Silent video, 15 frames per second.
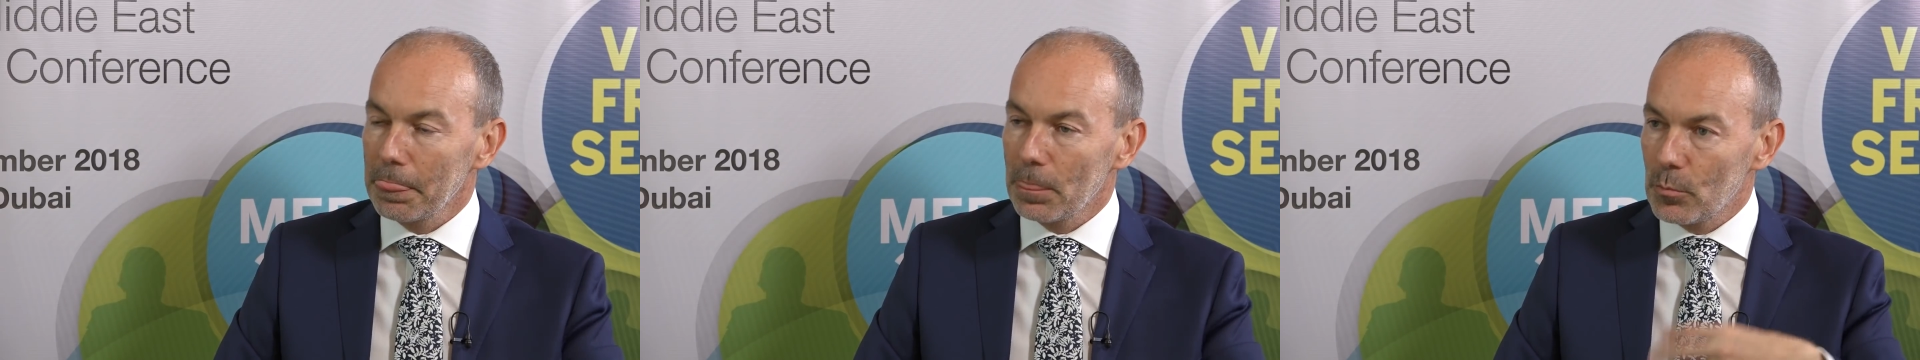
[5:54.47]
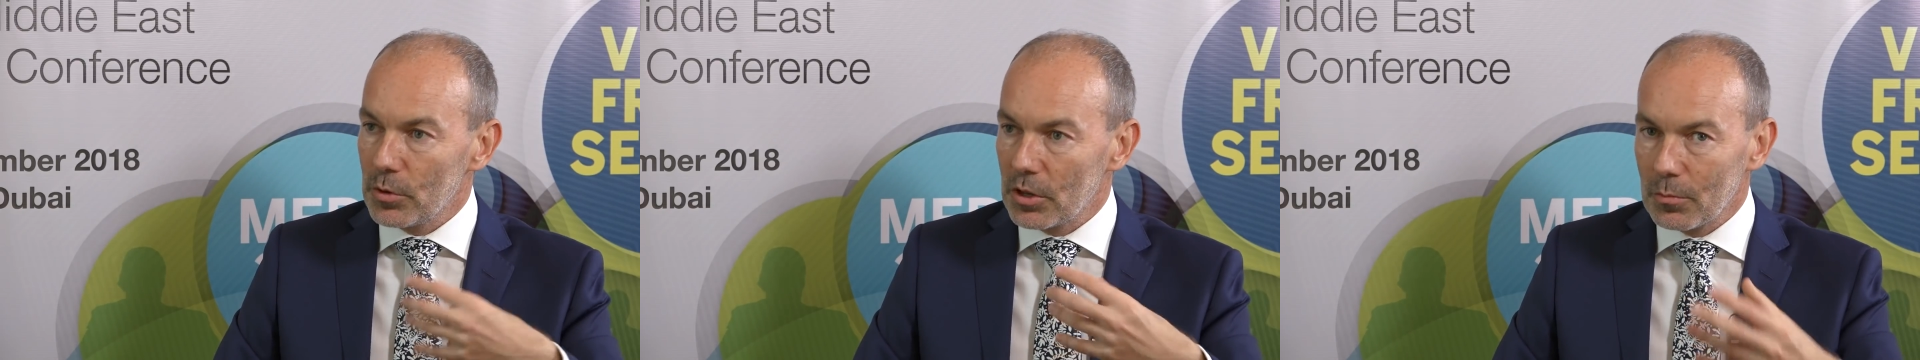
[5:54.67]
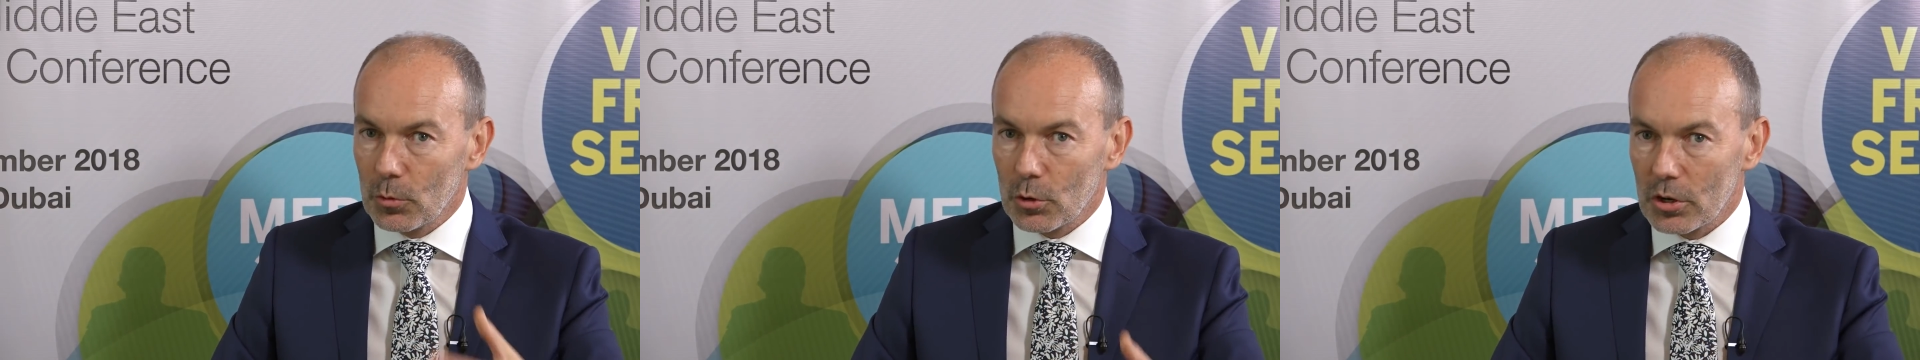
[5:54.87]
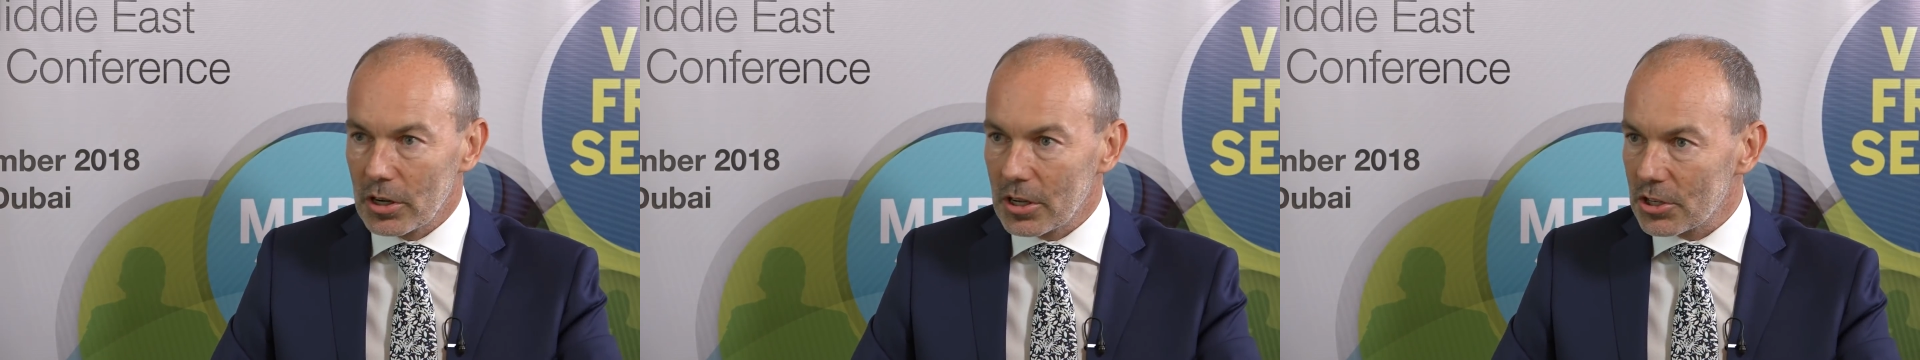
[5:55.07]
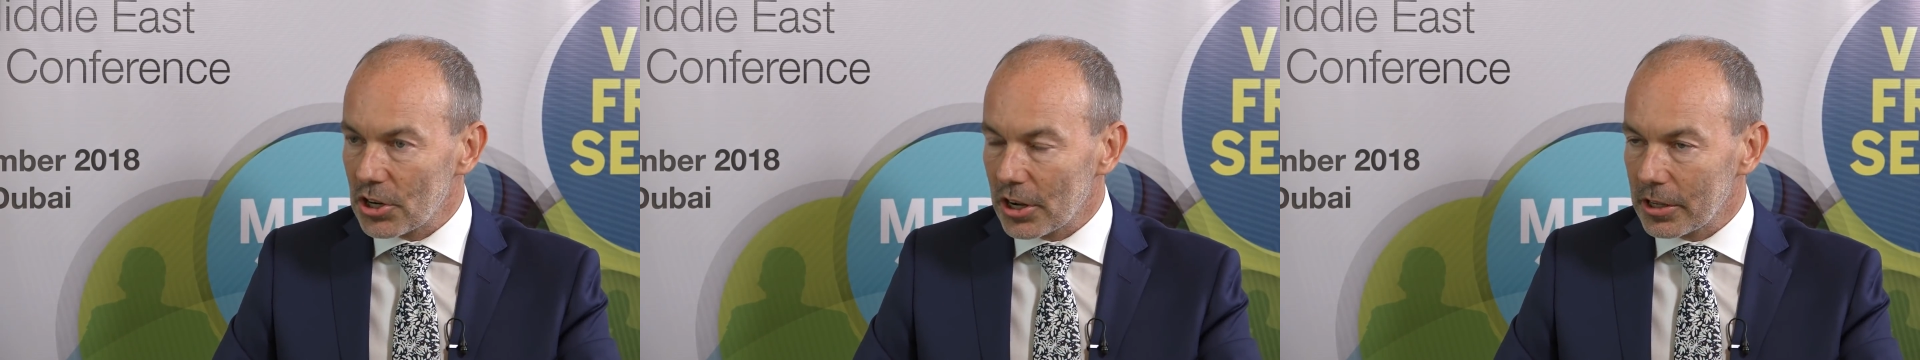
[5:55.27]
to be more
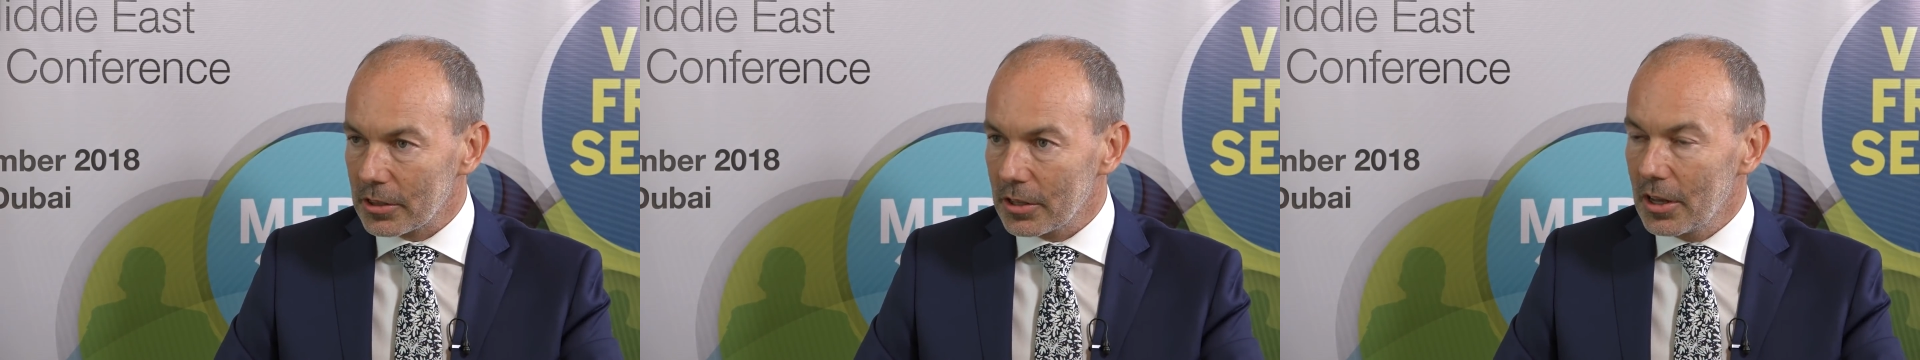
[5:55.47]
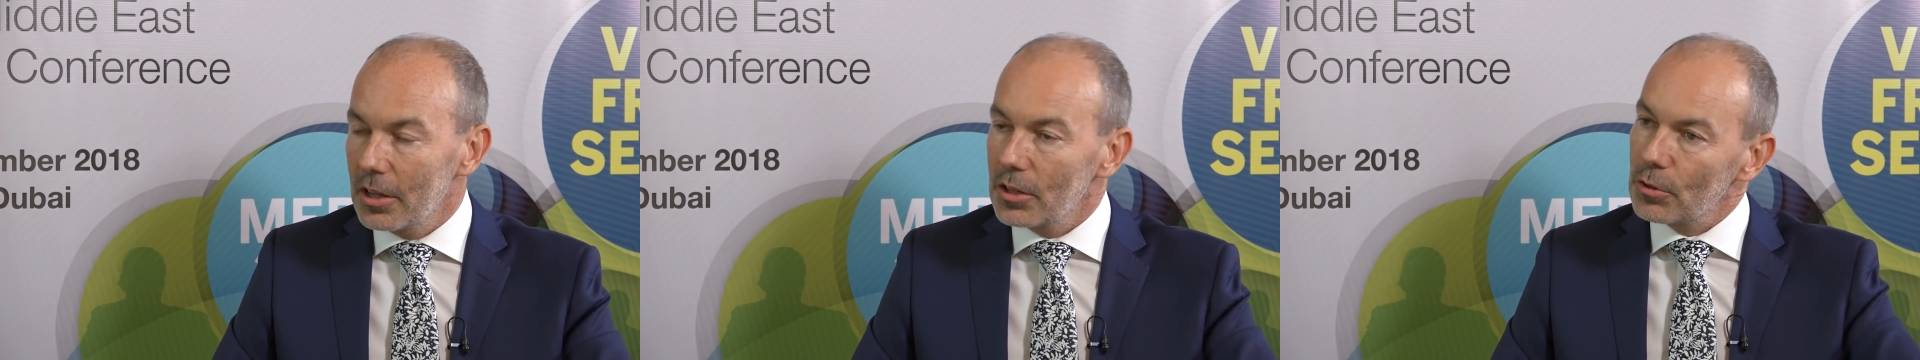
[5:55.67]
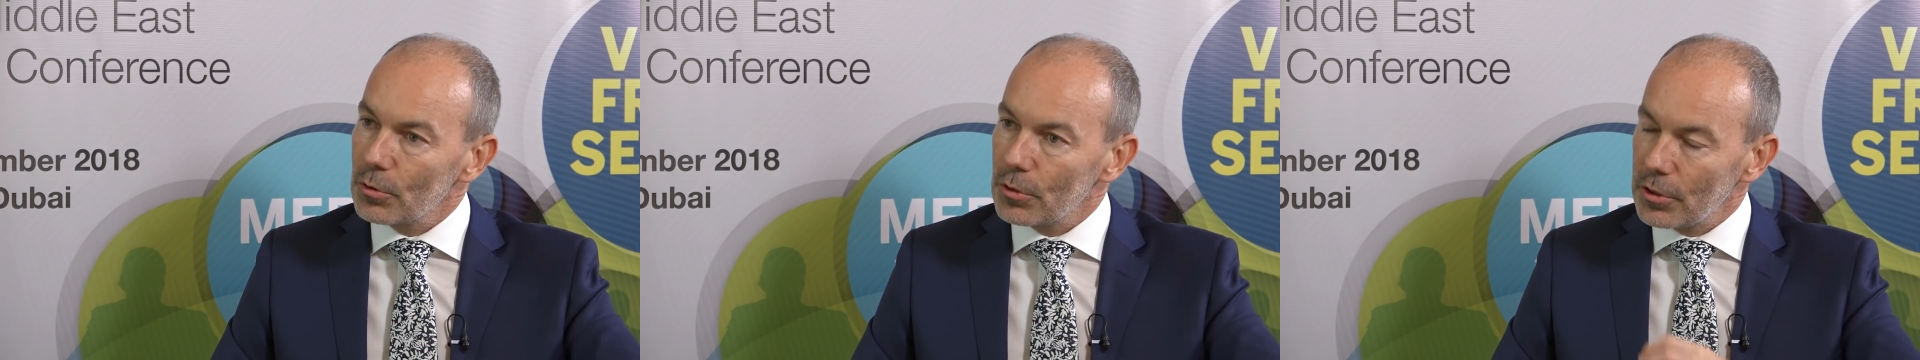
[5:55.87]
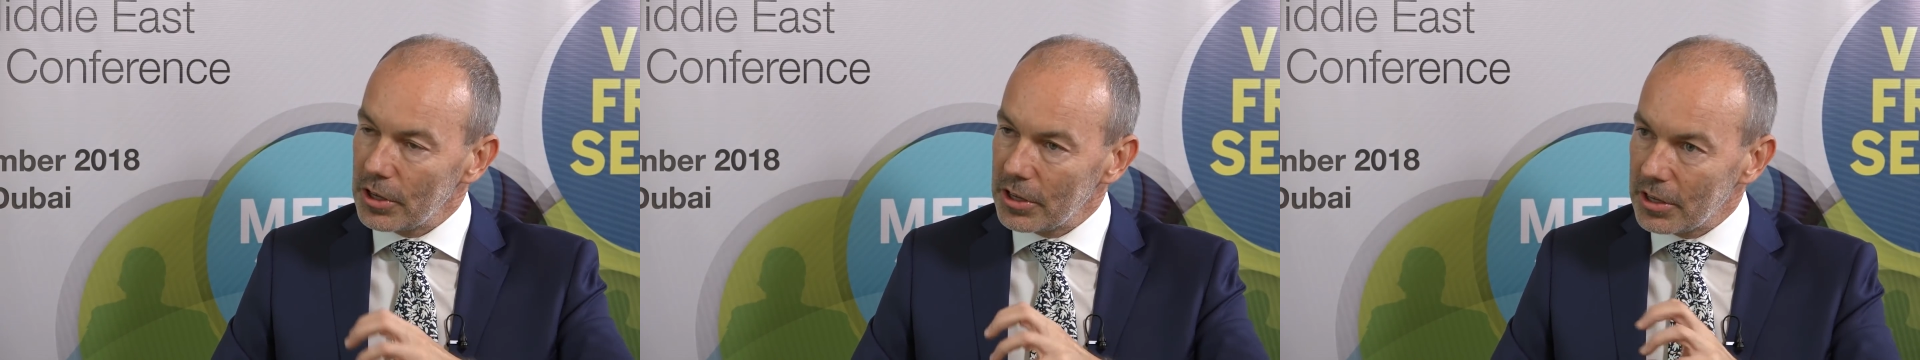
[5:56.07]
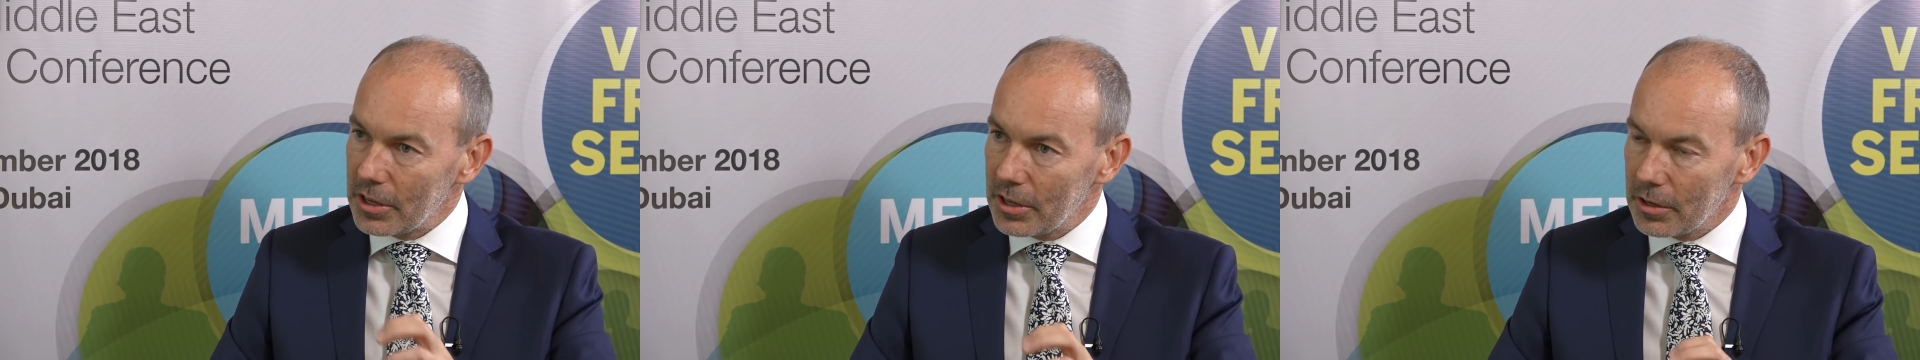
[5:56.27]
agile, to
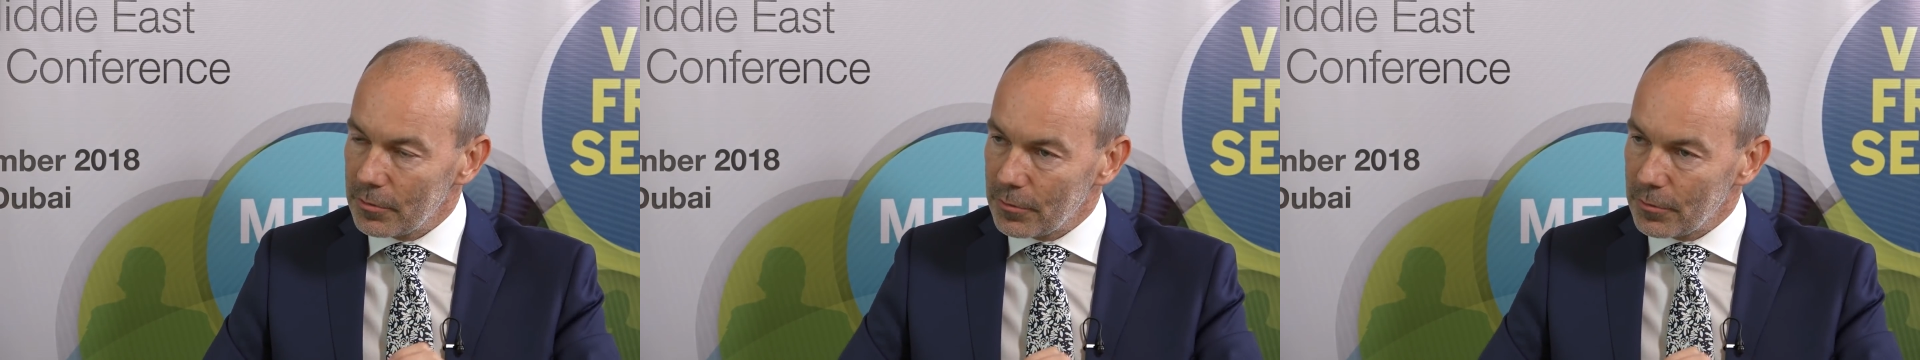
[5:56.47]
thinking